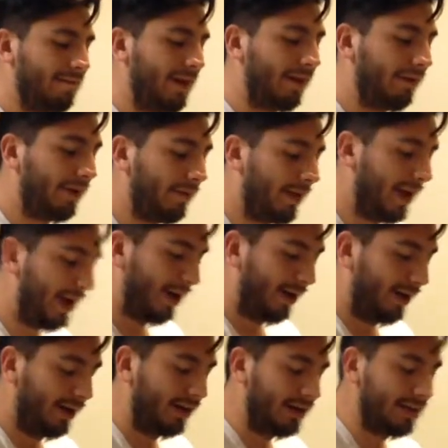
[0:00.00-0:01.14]
Very rare
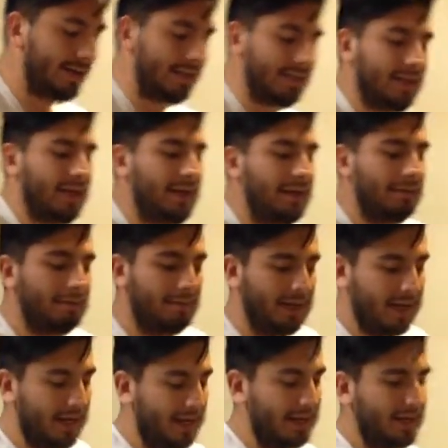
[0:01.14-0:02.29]

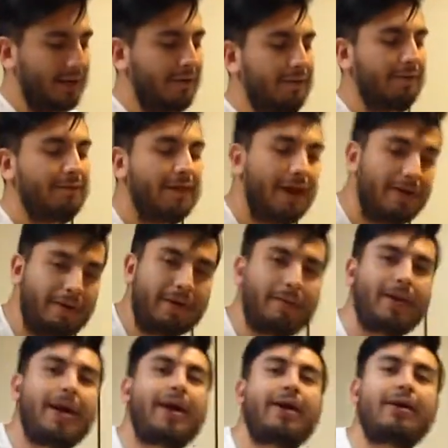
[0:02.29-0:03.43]
meat. Very
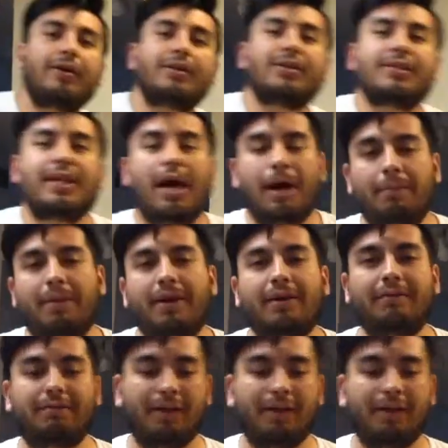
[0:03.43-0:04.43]
rare salmon.